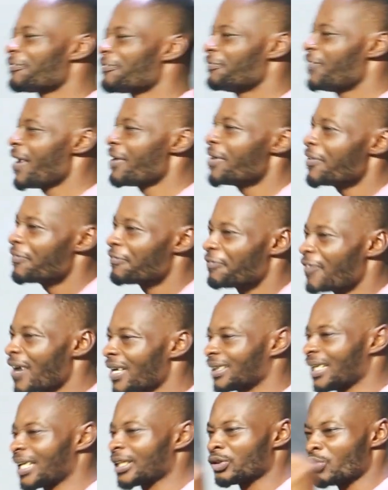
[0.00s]
The very
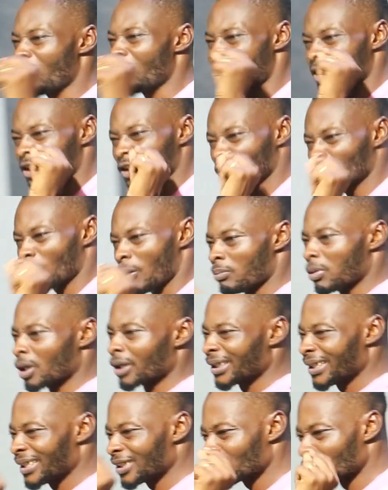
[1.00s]
fact that you are
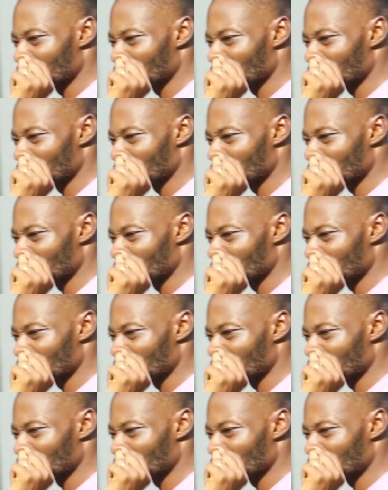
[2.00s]
stubborn,